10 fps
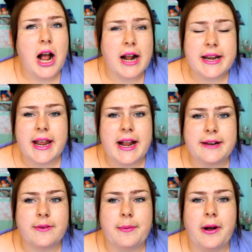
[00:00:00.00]
I didn't get
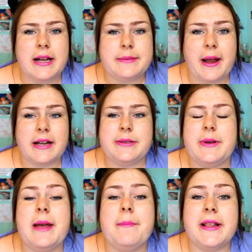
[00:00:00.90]
any replies back to
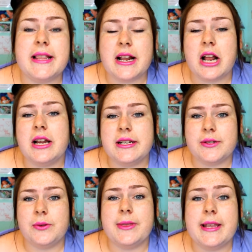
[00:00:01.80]
it, but then I
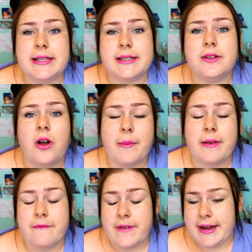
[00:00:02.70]
saw this
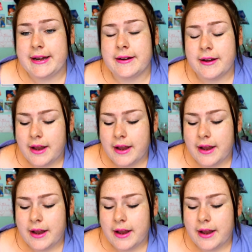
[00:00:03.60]
comment feed.